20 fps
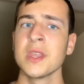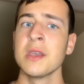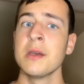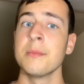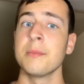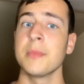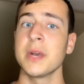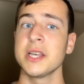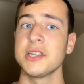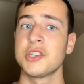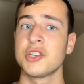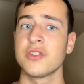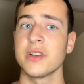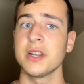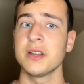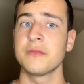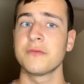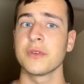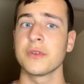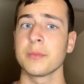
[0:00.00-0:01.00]
Mice
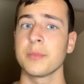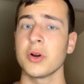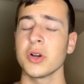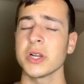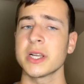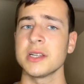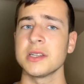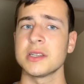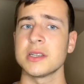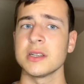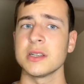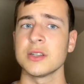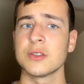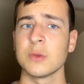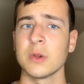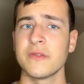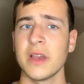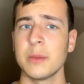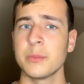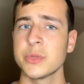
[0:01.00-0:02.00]
treated for Parkinson's
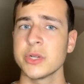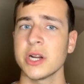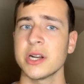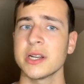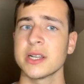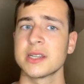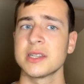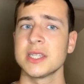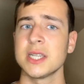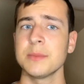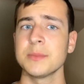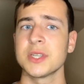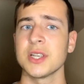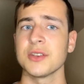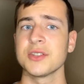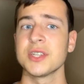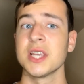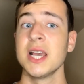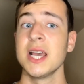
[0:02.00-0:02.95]
with embryonic stem cells